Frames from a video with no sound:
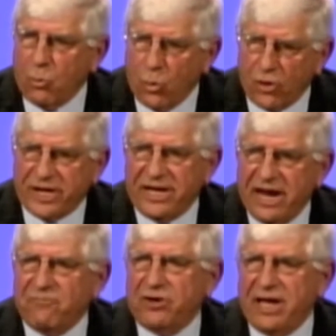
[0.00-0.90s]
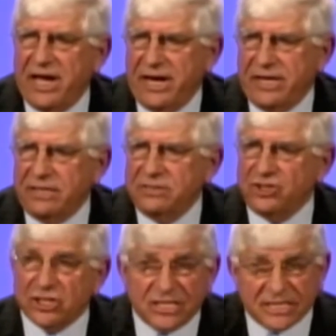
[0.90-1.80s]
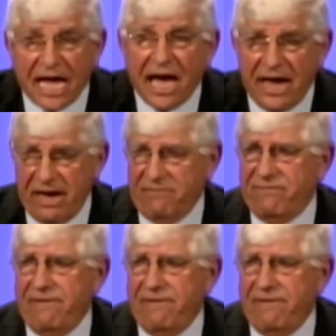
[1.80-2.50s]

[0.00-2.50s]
working every day, just as I have.